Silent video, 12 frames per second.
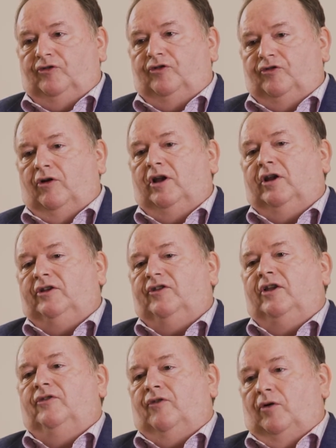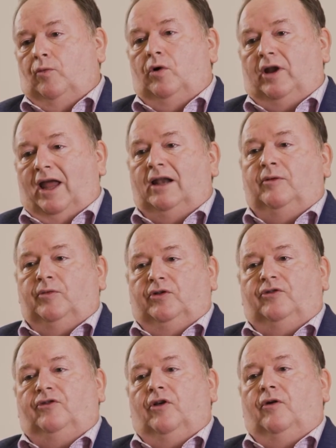to try and identify what
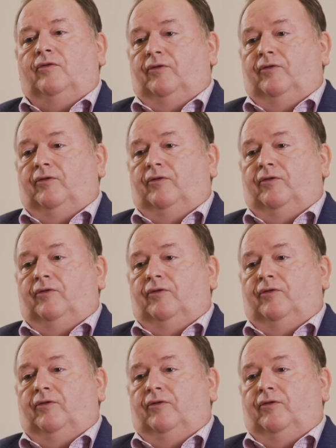elements of